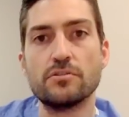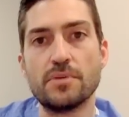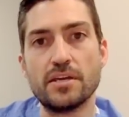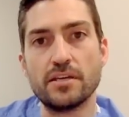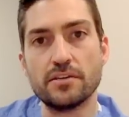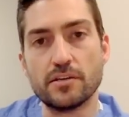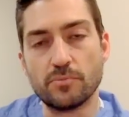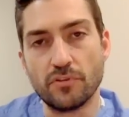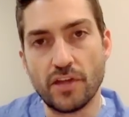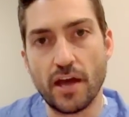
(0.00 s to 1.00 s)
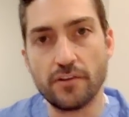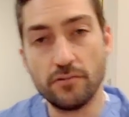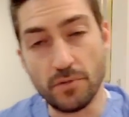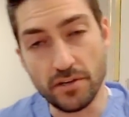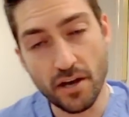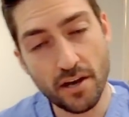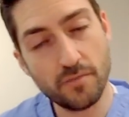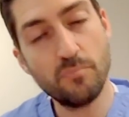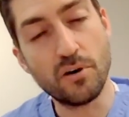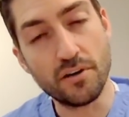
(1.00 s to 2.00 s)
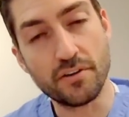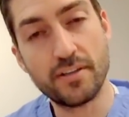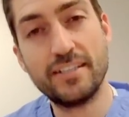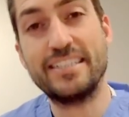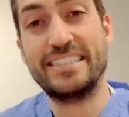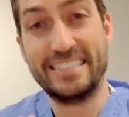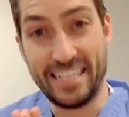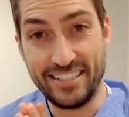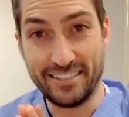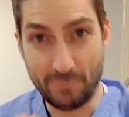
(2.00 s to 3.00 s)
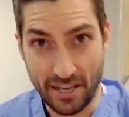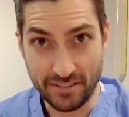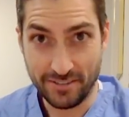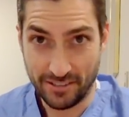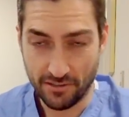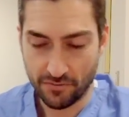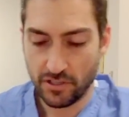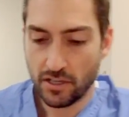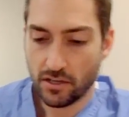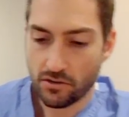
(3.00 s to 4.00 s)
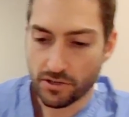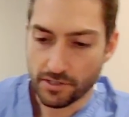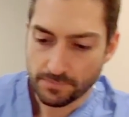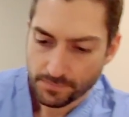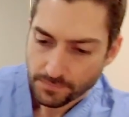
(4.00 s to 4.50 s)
you may end up with that, you may not, but that's the bad stuff. Okay.